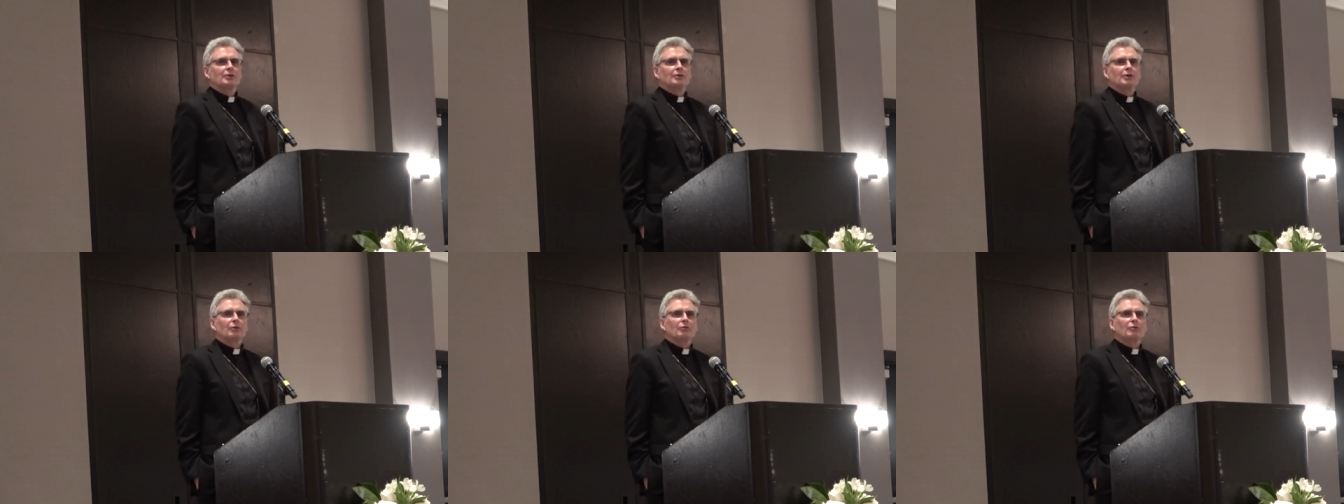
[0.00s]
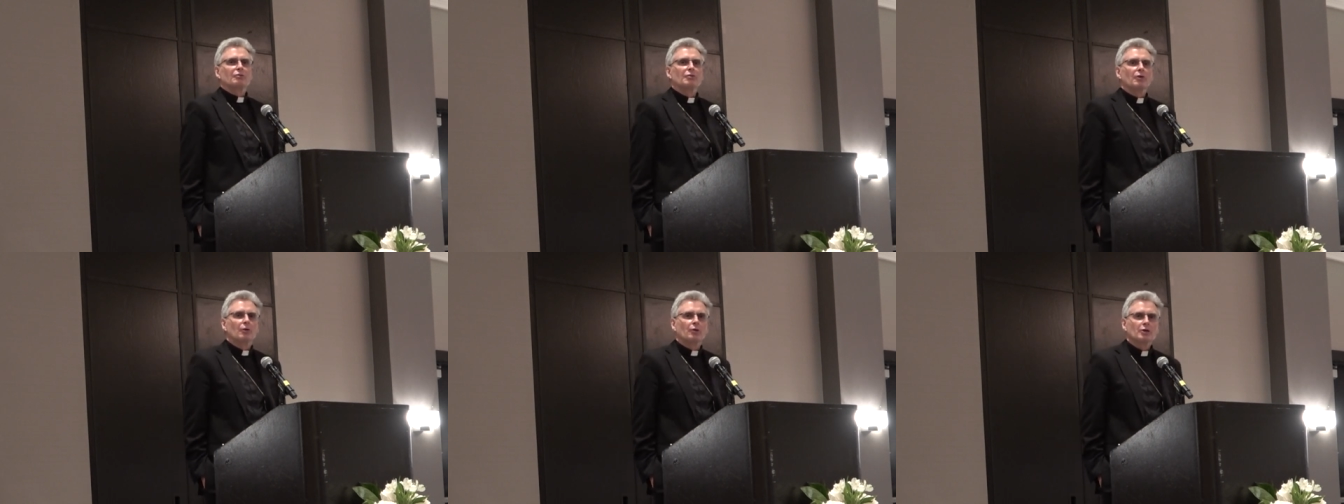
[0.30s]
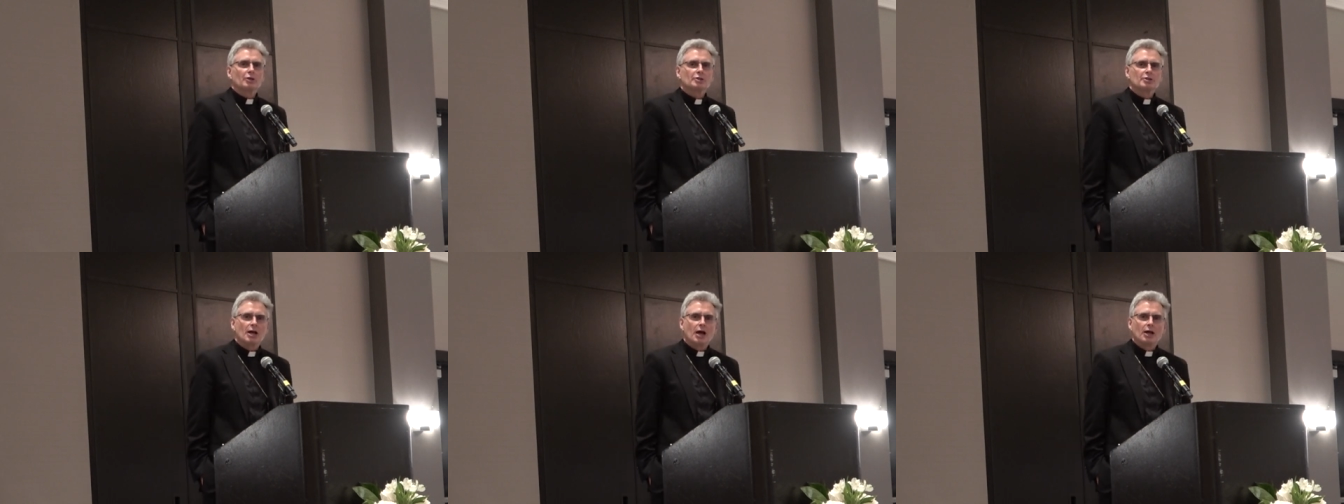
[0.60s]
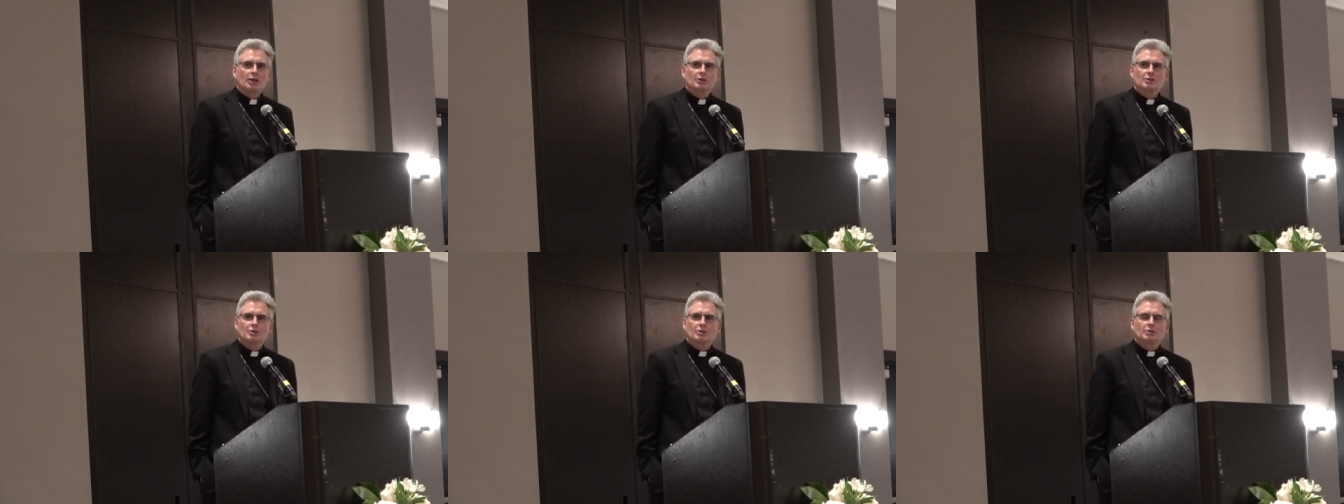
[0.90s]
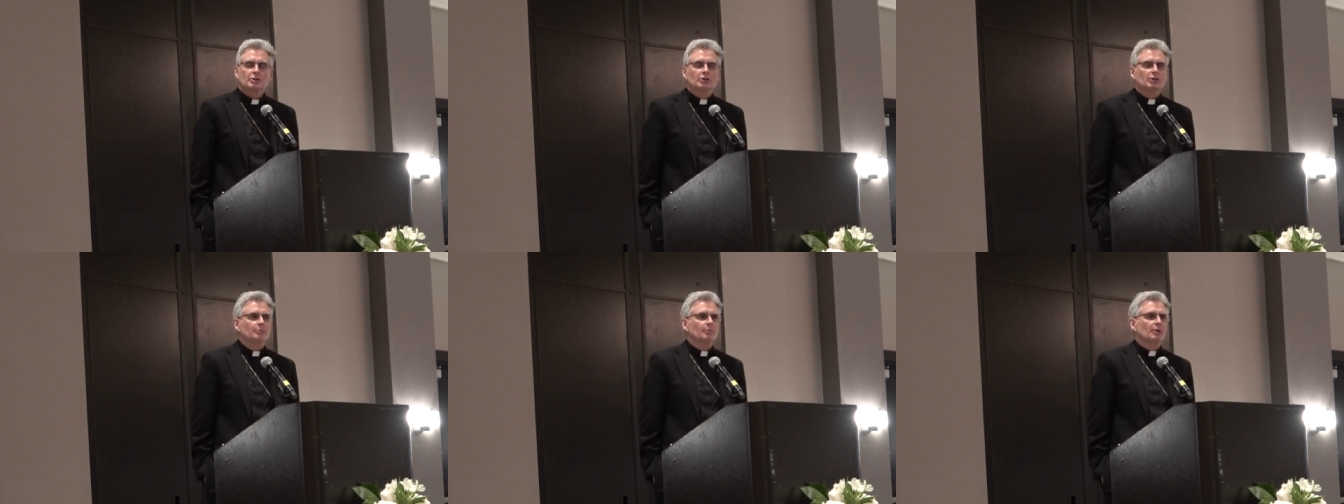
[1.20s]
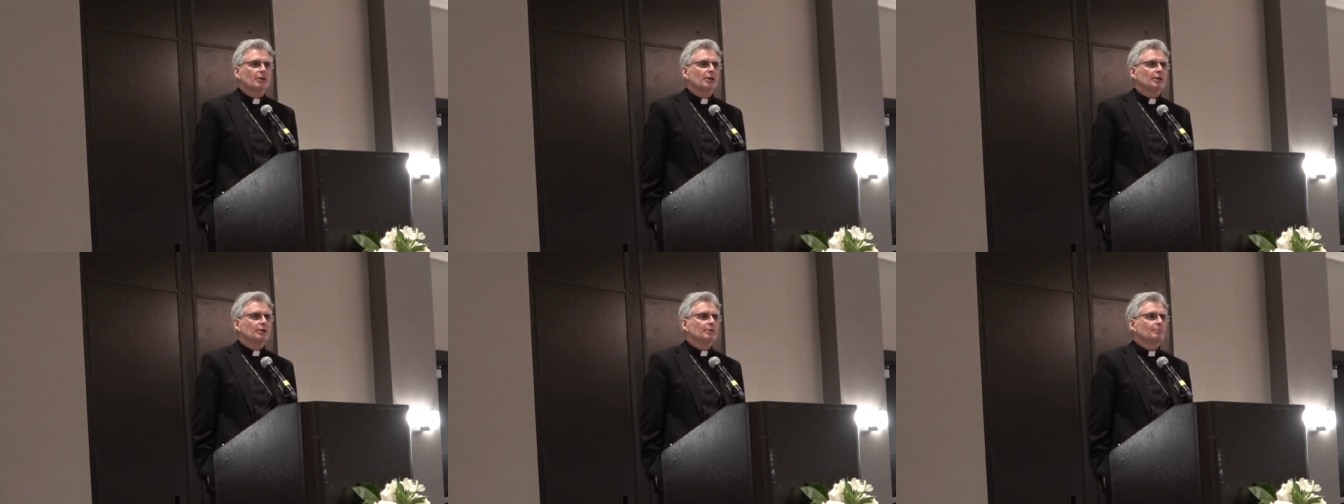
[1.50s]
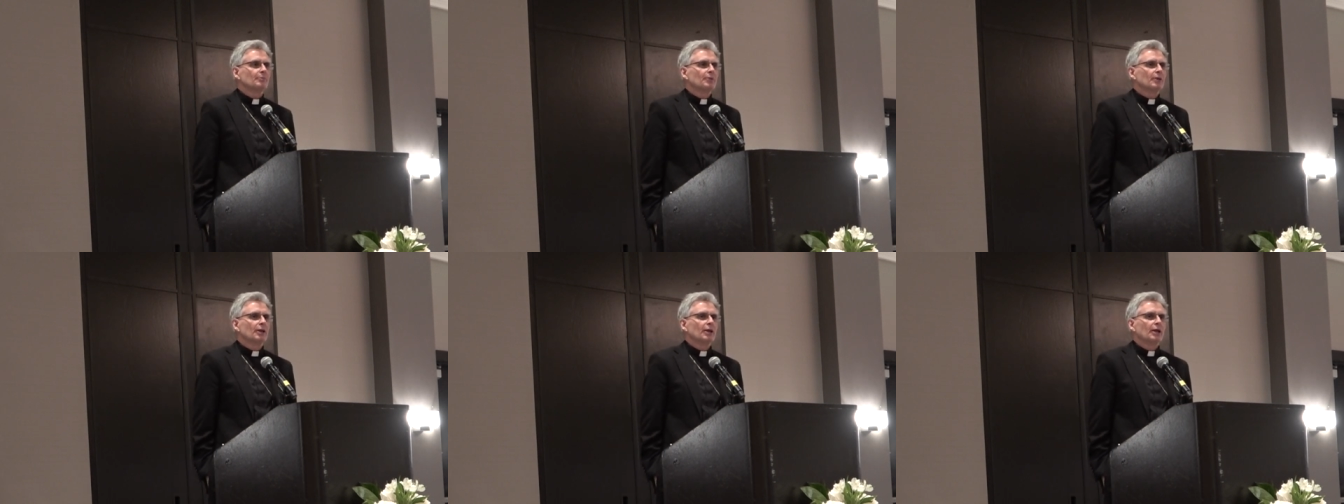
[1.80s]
They were very talented young men.